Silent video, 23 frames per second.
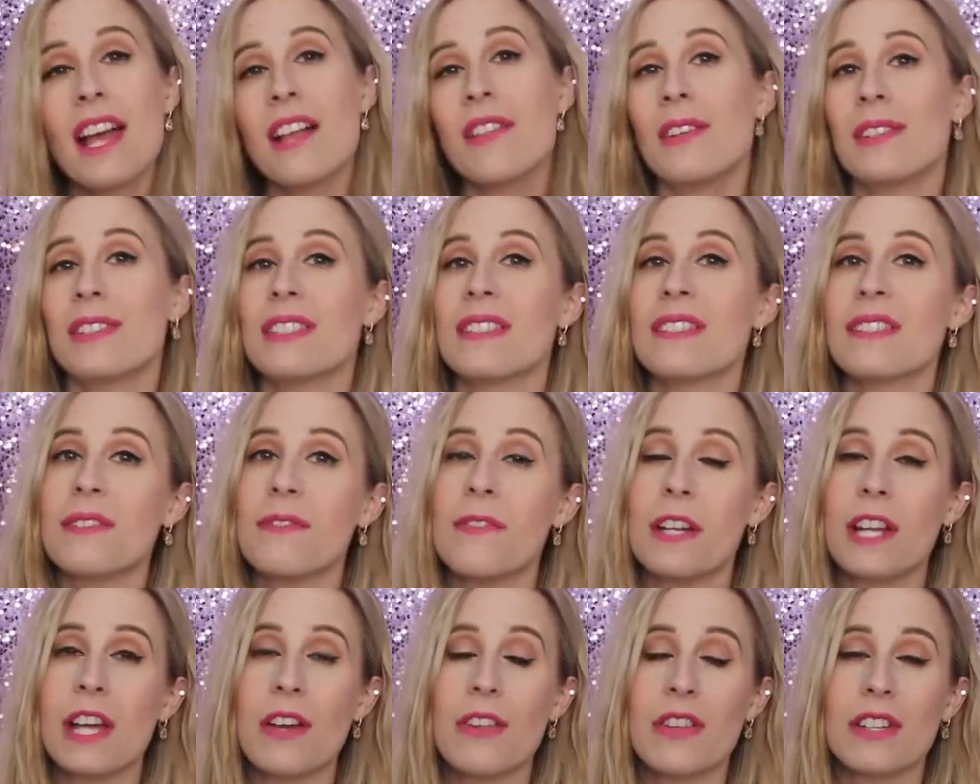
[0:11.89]
This is a
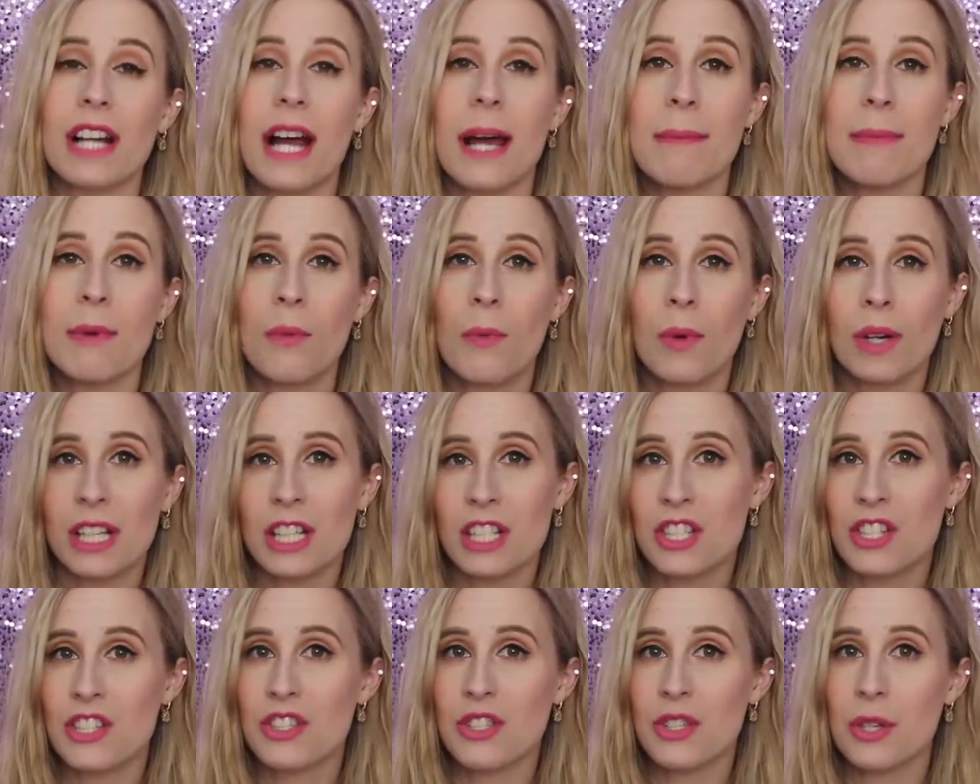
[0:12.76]
video that I've been
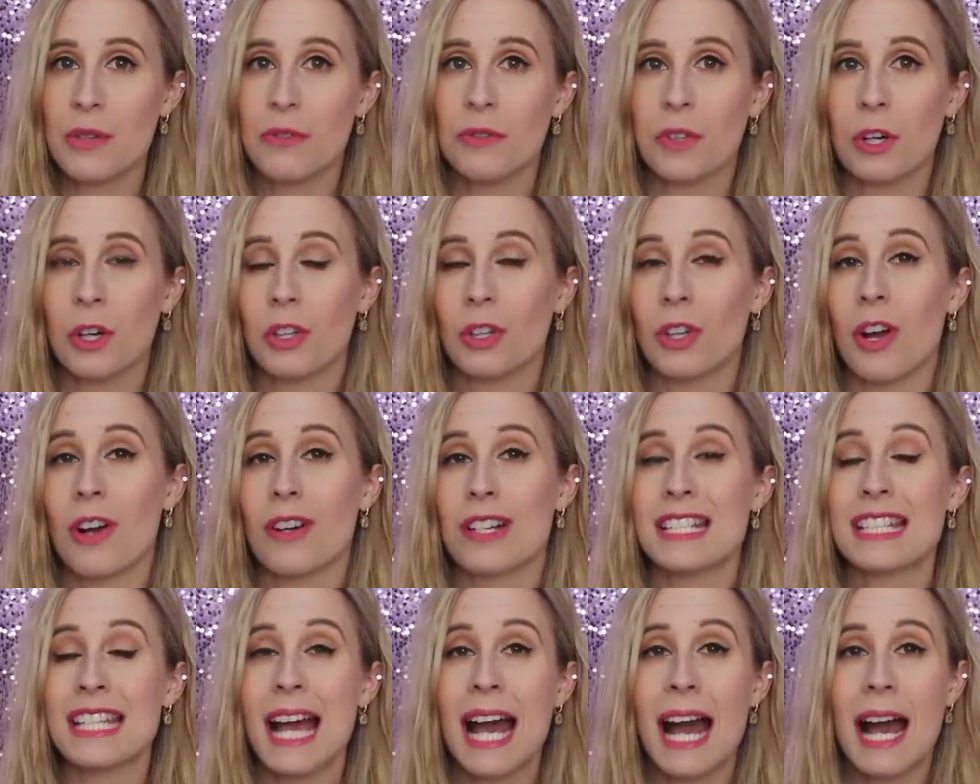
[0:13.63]
wanting to do for a
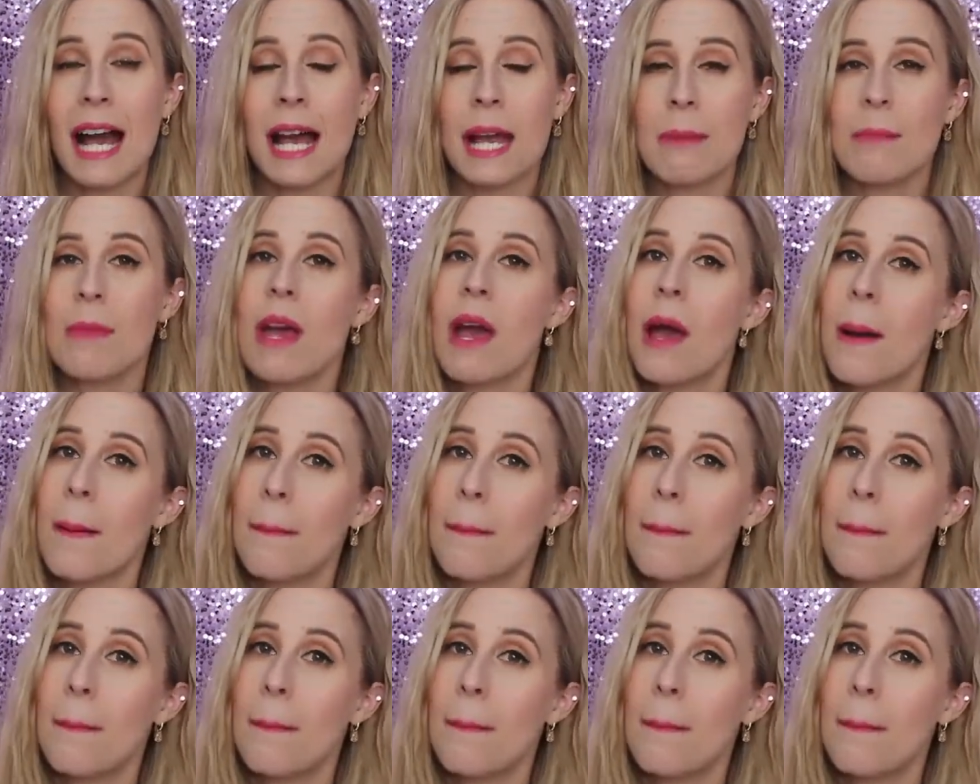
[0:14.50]
long time,